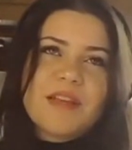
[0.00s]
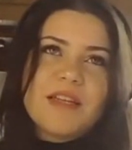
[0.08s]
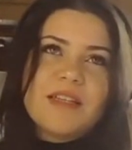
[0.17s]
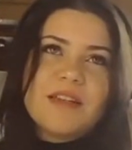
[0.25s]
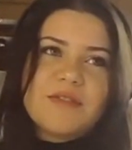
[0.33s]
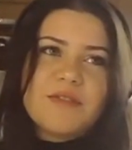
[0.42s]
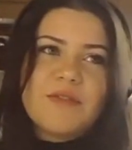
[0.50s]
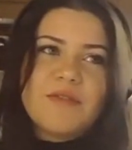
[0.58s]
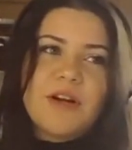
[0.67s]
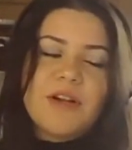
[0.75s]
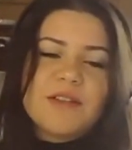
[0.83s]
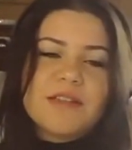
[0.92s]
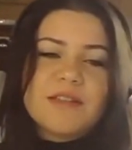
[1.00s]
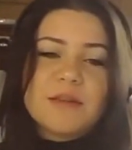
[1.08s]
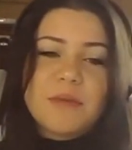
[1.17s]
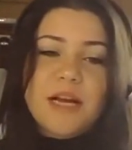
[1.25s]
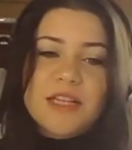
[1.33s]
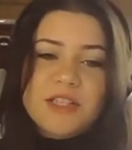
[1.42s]
a different role, as in
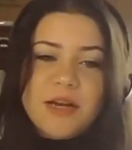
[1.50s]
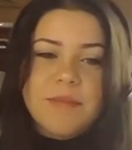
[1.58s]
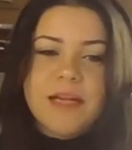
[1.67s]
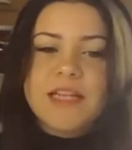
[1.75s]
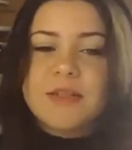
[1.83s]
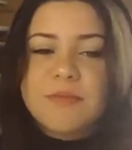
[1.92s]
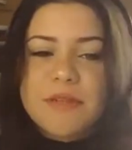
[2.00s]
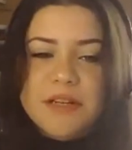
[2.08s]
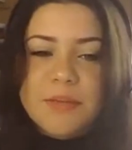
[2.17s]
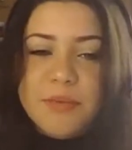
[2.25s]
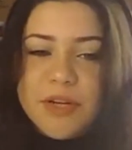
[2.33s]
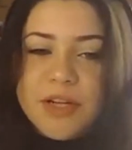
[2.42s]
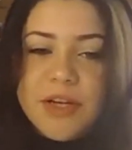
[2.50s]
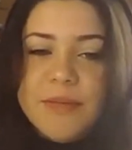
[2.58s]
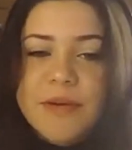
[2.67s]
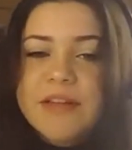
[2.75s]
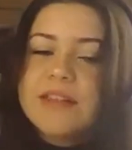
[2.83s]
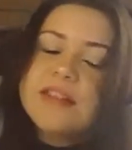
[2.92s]
supply chain management and
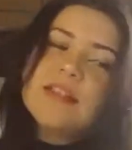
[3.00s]
procurement.